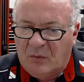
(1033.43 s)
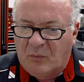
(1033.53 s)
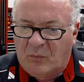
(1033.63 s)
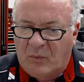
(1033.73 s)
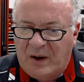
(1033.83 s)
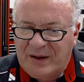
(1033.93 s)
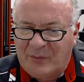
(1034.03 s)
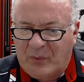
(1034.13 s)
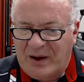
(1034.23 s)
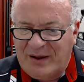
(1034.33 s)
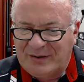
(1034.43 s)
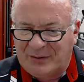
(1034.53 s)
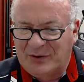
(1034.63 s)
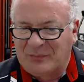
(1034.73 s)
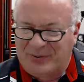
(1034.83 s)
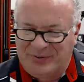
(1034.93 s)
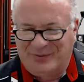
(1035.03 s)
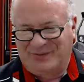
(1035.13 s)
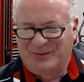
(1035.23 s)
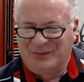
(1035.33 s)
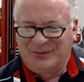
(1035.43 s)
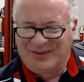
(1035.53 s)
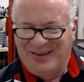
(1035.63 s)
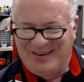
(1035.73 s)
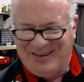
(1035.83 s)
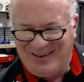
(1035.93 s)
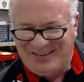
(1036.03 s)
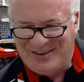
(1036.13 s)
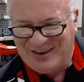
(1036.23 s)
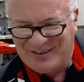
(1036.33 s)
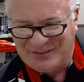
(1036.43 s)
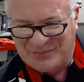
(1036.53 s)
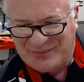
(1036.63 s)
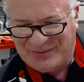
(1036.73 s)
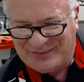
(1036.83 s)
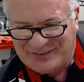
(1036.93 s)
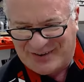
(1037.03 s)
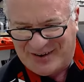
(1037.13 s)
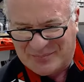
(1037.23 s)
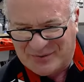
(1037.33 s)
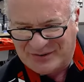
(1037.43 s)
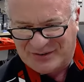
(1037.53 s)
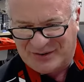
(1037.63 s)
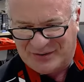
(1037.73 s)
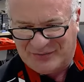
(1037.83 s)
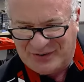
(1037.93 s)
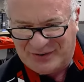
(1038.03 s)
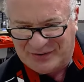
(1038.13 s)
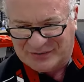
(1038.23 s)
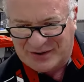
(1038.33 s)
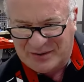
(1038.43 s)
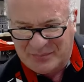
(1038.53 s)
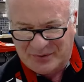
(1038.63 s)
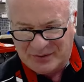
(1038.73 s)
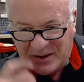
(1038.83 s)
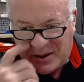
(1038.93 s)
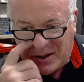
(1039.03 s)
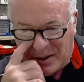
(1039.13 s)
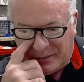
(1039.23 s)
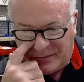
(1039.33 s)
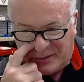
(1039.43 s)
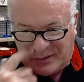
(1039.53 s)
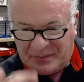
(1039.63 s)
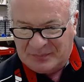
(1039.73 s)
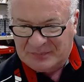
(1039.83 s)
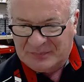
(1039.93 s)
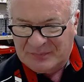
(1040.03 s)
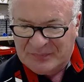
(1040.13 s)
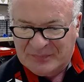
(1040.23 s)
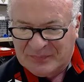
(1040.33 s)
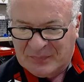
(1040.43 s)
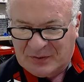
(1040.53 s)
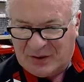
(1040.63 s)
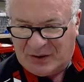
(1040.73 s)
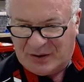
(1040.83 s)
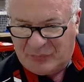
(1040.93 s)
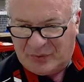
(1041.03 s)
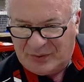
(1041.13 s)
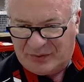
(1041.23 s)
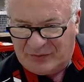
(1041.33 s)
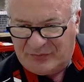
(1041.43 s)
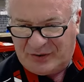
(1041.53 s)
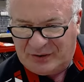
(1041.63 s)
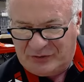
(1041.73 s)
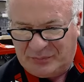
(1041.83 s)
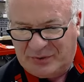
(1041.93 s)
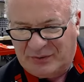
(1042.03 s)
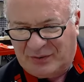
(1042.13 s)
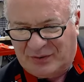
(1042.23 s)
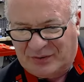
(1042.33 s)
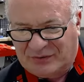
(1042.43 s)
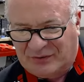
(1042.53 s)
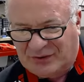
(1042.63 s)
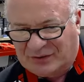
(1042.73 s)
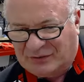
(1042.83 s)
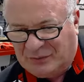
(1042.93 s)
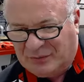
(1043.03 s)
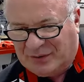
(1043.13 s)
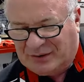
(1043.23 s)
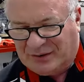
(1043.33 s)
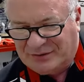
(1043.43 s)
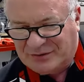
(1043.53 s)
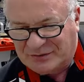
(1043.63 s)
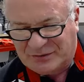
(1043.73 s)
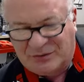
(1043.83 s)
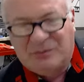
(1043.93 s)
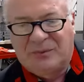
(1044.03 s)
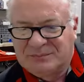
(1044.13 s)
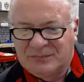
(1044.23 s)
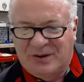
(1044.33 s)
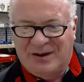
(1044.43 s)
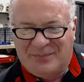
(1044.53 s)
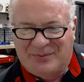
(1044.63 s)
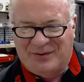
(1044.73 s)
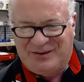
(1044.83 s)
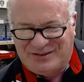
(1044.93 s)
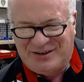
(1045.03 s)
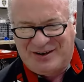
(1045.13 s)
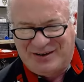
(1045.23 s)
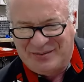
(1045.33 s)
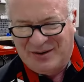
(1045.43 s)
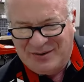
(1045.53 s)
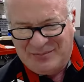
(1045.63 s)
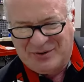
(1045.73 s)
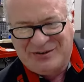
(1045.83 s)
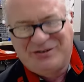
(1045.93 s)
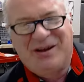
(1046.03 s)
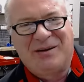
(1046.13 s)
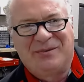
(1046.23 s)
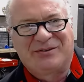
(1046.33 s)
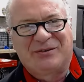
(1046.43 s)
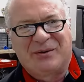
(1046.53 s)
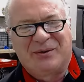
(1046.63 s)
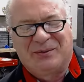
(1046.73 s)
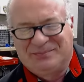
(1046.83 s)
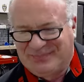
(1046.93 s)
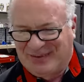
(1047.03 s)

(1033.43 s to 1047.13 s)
Wyatt Earp. Oh, cool. Hey, John, just wanted to say, I appreciate your videos. How to put the videos you put on the R6. You are a legend, sir. Well, I appreciate it, Mr. Earp.